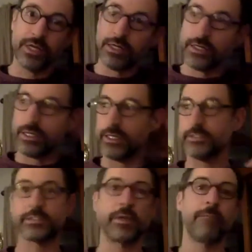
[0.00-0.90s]

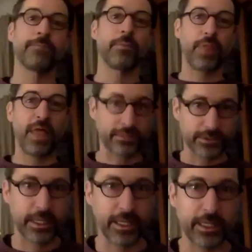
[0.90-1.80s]
is the planets are
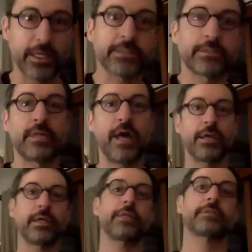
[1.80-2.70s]
telling us that
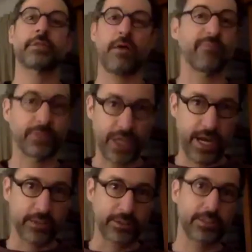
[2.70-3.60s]
it's time for
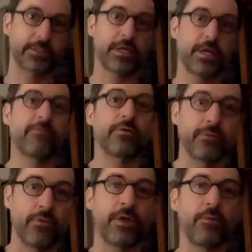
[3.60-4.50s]
change, it's time for
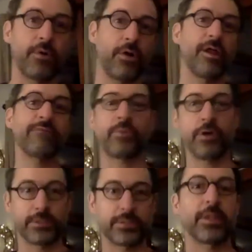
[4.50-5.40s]
growth, and we all have a
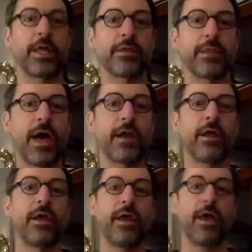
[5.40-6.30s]
part to play in that.
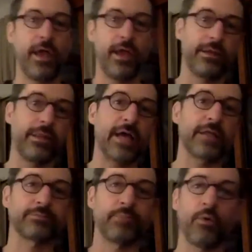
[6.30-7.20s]
And
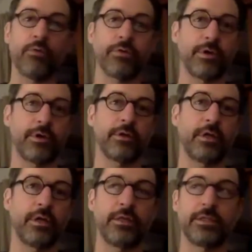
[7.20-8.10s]
that's both
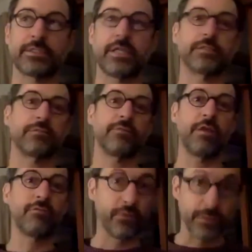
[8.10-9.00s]
in the sense of
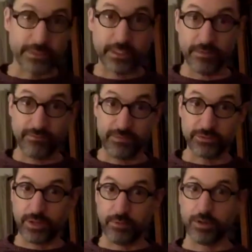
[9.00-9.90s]
influencing the
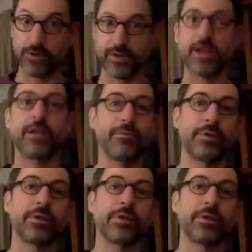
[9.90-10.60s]
future that we're creating, but